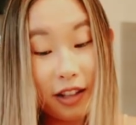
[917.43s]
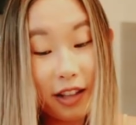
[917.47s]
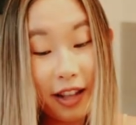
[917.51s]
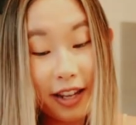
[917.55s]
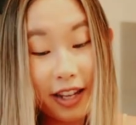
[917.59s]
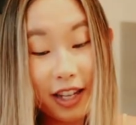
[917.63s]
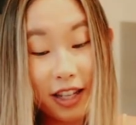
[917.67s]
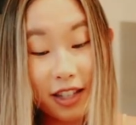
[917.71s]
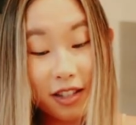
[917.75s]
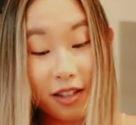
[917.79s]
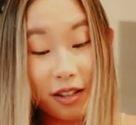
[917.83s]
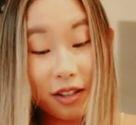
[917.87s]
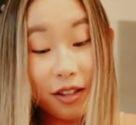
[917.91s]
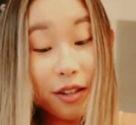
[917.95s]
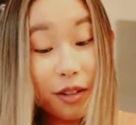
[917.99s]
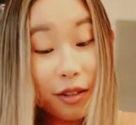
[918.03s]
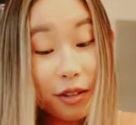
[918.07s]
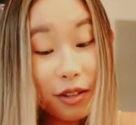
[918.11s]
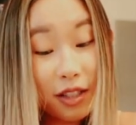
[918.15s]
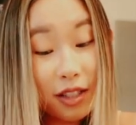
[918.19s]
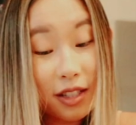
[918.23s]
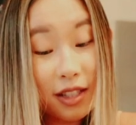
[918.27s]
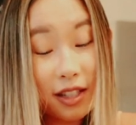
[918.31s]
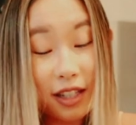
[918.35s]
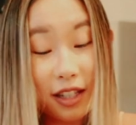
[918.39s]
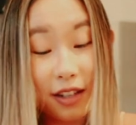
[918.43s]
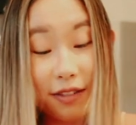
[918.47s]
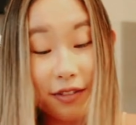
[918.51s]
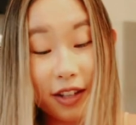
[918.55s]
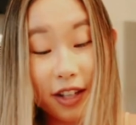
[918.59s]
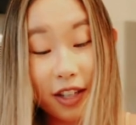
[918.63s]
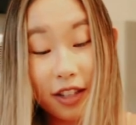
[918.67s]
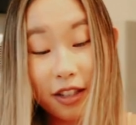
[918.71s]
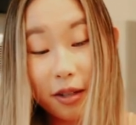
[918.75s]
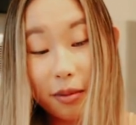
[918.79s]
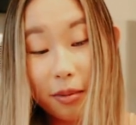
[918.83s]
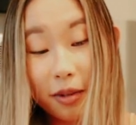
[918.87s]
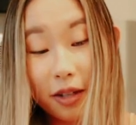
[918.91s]
Like, it's a little
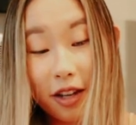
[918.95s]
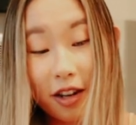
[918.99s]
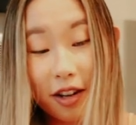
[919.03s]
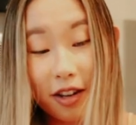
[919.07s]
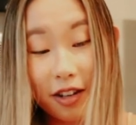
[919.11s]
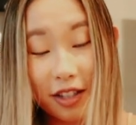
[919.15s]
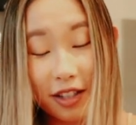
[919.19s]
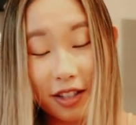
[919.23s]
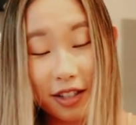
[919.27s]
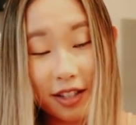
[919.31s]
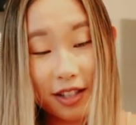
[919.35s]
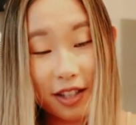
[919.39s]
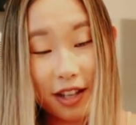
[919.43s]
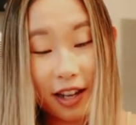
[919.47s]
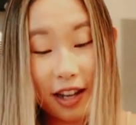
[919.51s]
deceiving, to be honest.